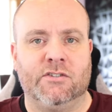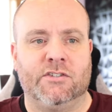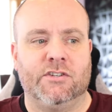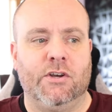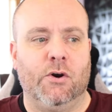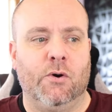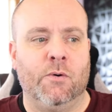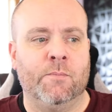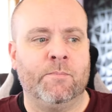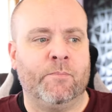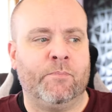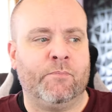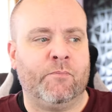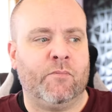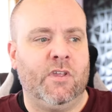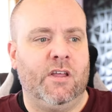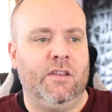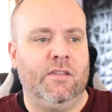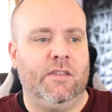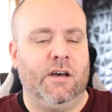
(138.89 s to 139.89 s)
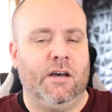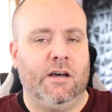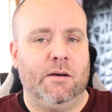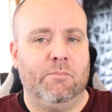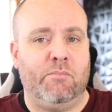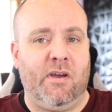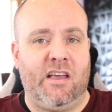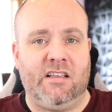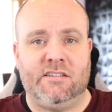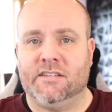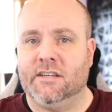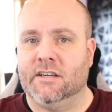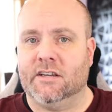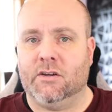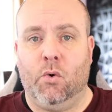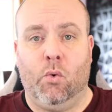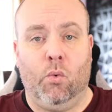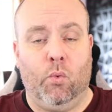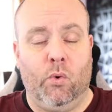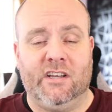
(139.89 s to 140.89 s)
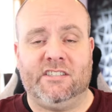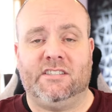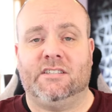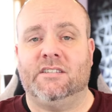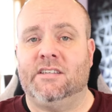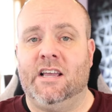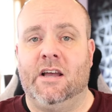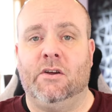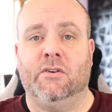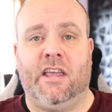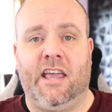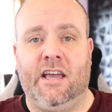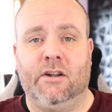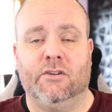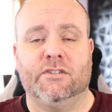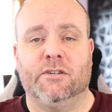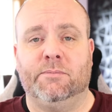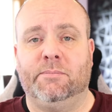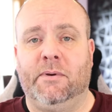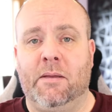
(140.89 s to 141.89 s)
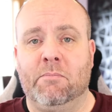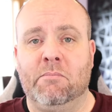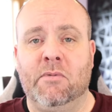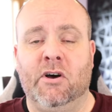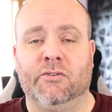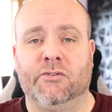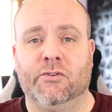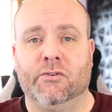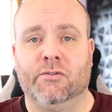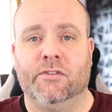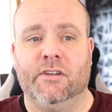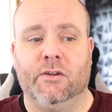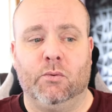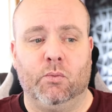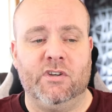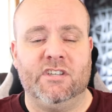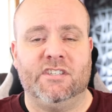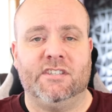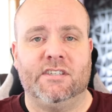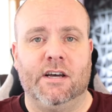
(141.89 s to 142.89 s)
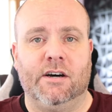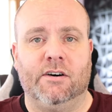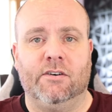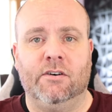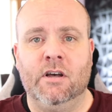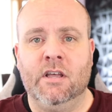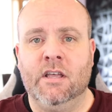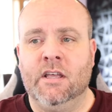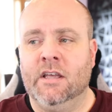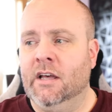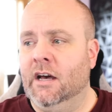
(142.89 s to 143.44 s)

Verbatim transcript: So the basic West Sound candle supply melter that we sell